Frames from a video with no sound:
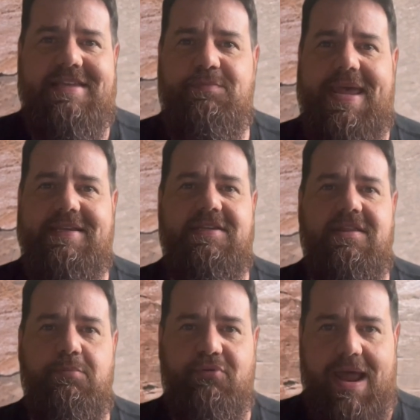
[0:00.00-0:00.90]
is baked into the
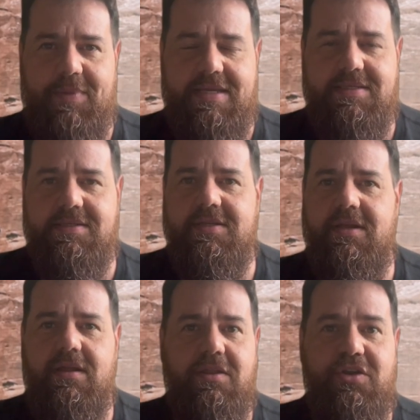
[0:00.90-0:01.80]
premise,
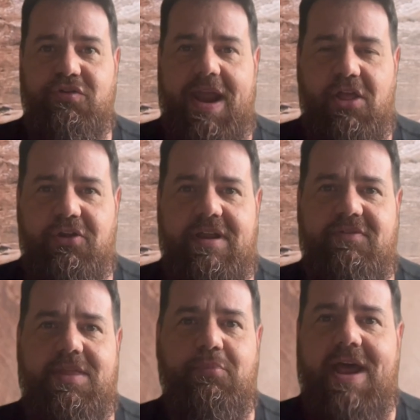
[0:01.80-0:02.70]
the trailer,
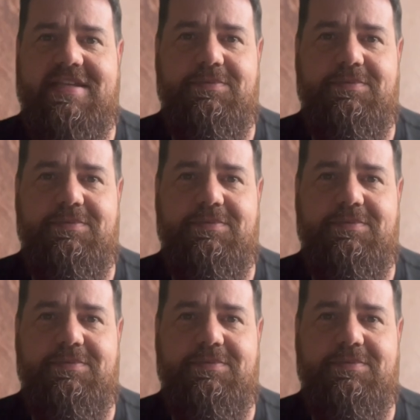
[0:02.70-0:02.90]
even the press